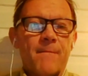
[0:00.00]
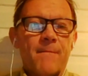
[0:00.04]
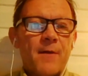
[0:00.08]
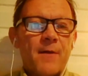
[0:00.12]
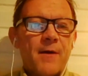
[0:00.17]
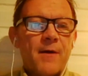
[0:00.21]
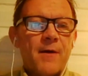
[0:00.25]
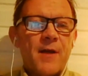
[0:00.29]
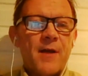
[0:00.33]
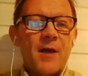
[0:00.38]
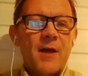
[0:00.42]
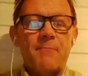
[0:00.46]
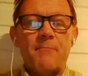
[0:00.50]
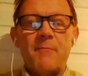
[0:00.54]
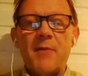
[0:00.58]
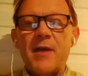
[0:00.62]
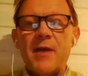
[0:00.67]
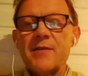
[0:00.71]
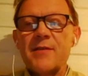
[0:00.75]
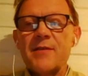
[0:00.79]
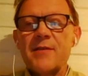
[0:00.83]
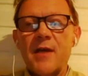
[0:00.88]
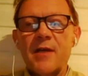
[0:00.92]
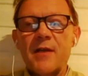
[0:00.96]
And that
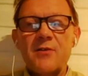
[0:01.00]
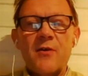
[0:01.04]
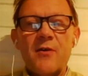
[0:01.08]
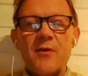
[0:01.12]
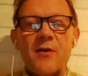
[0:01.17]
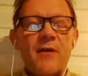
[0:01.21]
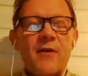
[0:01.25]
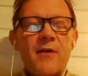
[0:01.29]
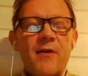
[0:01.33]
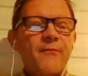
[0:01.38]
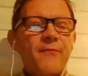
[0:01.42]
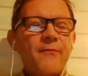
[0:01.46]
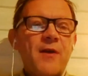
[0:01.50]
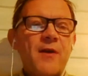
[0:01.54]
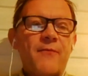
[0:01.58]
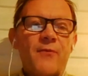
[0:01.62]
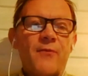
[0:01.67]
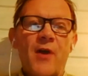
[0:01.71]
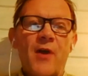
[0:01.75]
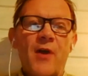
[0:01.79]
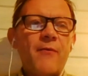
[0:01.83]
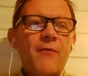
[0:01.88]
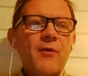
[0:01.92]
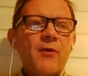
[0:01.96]
means that if
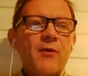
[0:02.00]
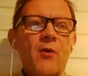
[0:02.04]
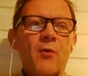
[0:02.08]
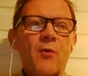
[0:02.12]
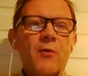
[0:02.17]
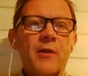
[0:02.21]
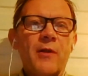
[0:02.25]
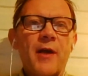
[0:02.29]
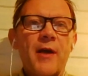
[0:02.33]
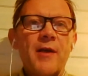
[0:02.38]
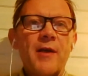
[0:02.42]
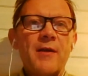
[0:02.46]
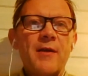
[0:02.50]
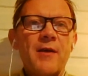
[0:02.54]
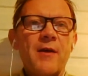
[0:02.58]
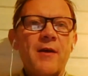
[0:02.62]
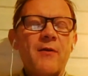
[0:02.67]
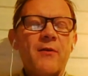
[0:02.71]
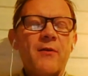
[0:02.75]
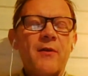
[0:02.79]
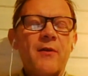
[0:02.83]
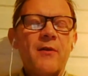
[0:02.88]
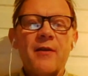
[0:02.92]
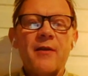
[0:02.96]
you have an old lady
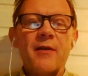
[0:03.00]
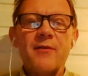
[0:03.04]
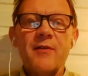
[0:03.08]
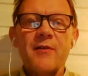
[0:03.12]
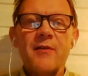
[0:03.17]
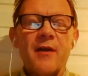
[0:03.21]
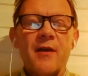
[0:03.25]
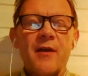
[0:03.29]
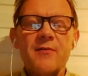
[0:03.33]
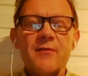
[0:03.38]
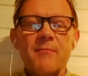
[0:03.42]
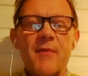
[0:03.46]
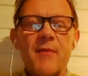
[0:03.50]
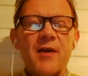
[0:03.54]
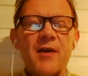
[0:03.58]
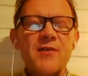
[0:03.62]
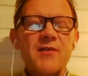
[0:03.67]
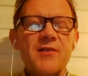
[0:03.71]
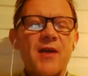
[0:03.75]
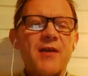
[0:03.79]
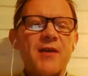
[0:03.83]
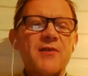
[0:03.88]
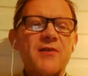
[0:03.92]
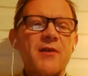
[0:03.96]
that
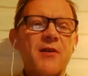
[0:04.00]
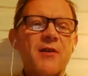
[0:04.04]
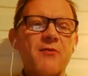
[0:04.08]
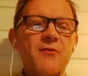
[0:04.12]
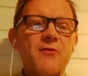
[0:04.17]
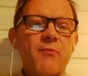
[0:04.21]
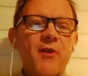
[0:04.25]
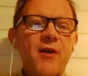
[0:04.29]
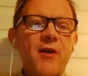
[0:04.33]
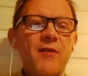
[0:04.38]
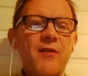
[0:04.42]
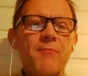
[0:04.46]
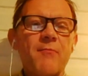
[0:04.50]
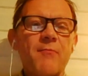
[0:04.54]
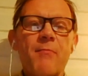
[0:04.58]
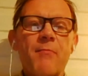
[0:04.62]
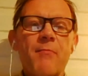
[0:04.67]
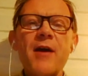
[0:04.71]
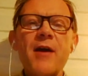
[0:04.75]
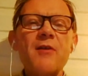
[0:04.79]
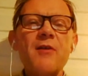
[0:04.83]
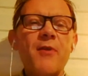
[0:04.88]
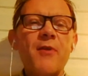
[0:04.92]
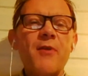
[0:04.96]
makes excellent bread,
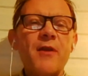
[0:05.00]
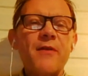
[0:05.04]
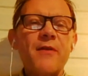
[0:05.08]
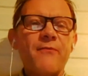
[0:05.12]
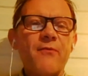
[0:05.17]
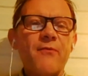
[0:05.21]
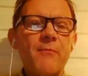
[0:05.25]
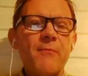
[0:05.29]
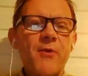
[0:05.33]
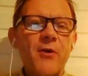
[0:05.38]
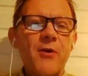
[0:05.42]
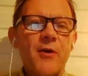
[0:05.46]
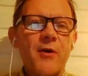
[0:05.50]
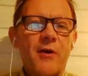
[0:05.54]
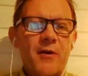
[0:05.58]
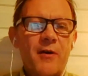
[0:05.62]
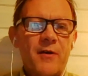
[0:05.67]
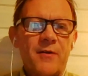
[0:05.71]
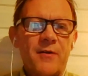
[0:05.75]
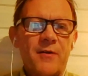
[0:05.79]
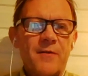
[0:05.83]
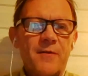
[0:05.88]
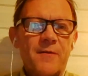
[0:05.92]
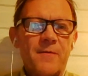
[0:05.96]
buy the bread from her.
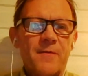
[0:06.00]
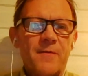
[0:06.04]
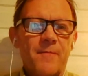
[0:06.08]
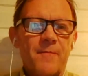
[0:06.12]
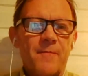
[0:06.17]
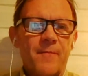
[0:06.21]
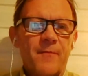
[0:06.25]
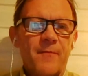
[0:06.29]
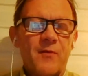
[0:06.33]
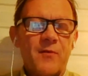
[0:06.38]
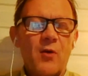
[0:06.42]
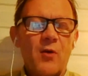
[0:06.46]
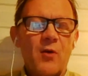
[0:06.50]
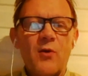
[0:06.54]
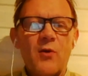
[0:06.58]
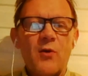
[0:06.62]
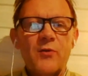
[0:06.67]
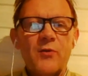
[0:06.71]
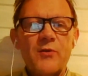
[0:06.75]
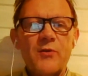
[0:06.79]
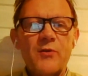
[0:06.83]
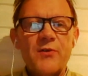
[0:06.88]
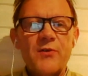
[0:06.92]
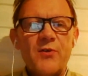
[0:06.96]
Don't go
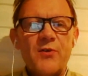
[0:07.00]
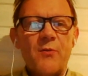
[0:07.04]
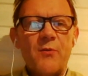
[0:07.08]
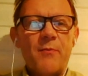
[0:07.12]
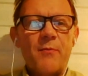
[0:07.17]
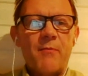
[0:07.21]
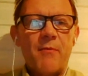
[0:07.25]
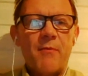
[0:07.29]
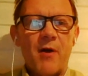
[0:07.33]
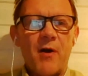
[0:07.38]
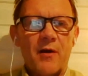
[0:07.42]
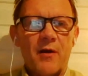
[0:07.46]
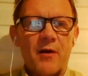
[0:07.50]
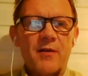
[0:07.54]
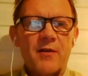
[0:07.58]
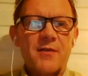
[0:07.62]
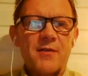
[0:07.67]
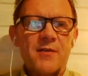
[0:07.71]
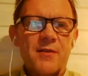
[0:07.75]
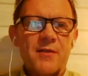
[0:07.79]
to the supermarket.